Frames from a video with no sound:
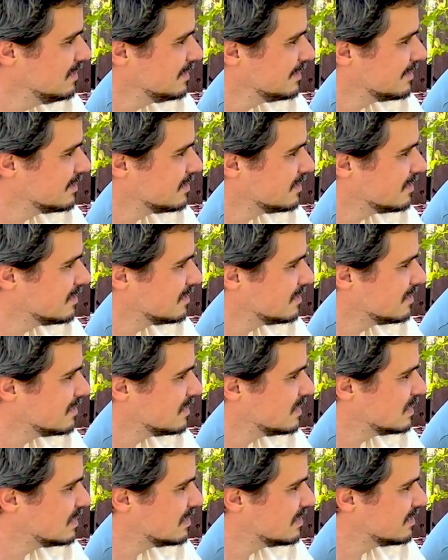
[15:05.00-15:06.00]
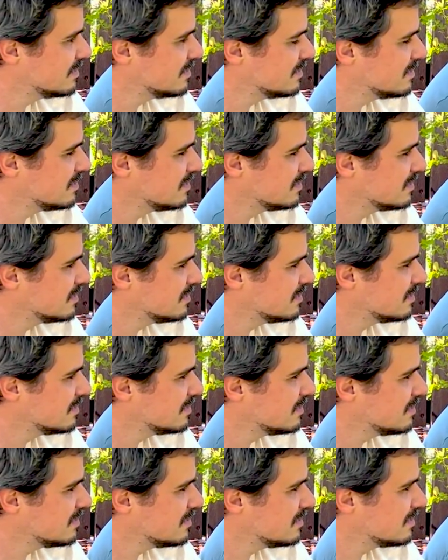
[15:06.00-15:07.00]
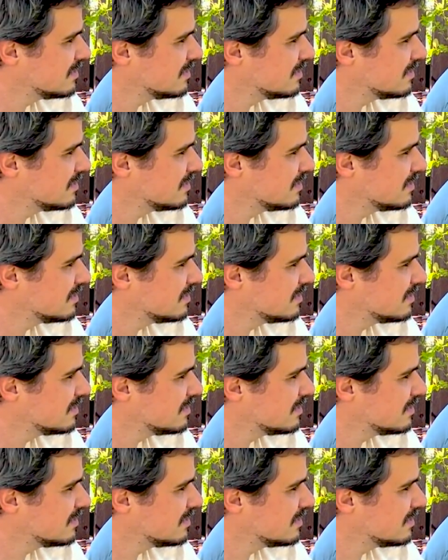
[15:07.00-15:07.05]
The person shown says nothing.